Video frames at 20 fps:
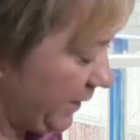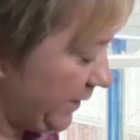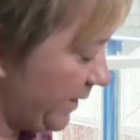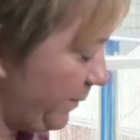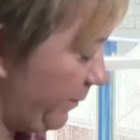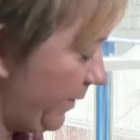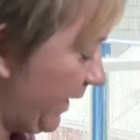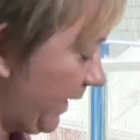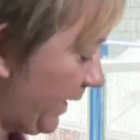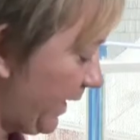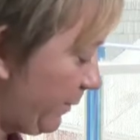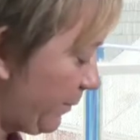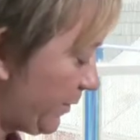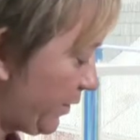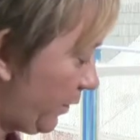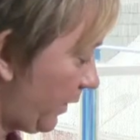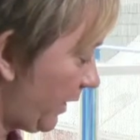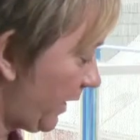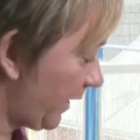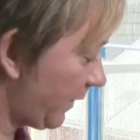simply clips
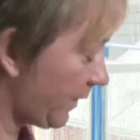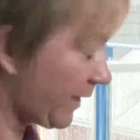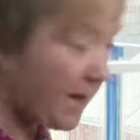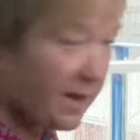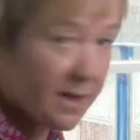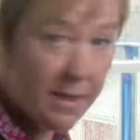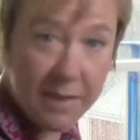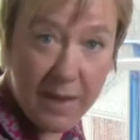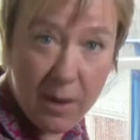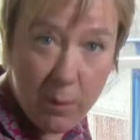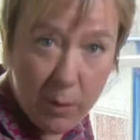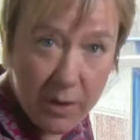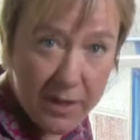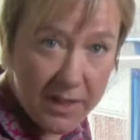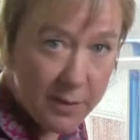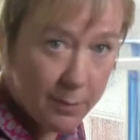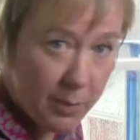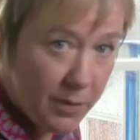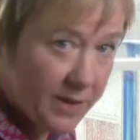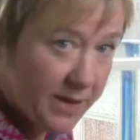on like that. Then we
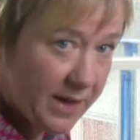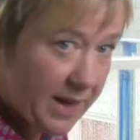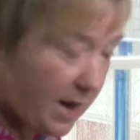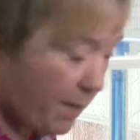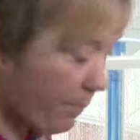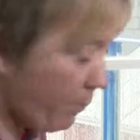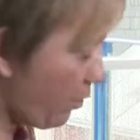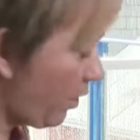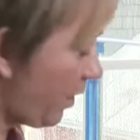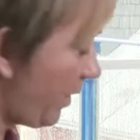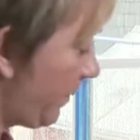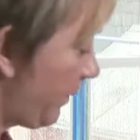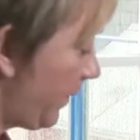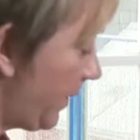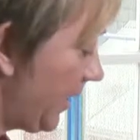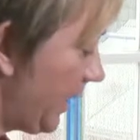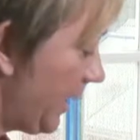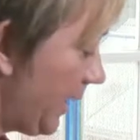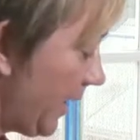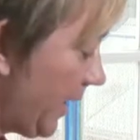need to put the camera
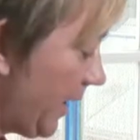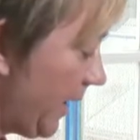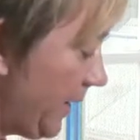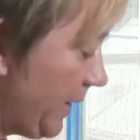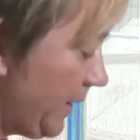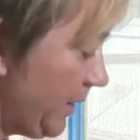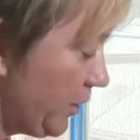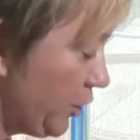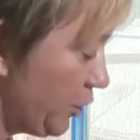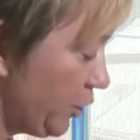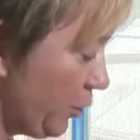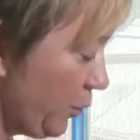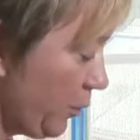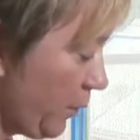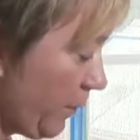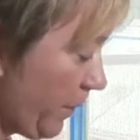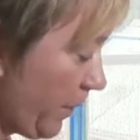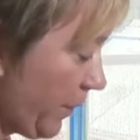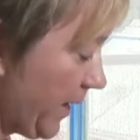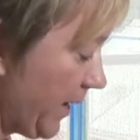
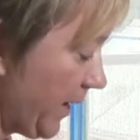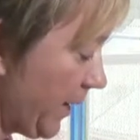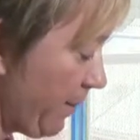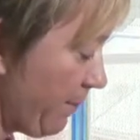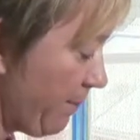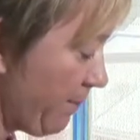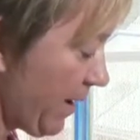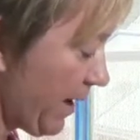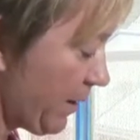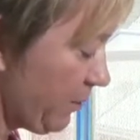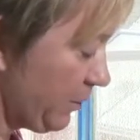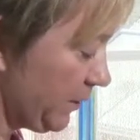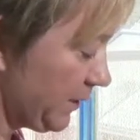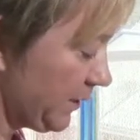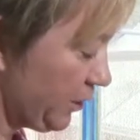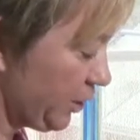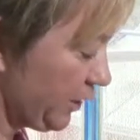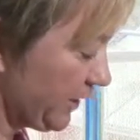into the mount,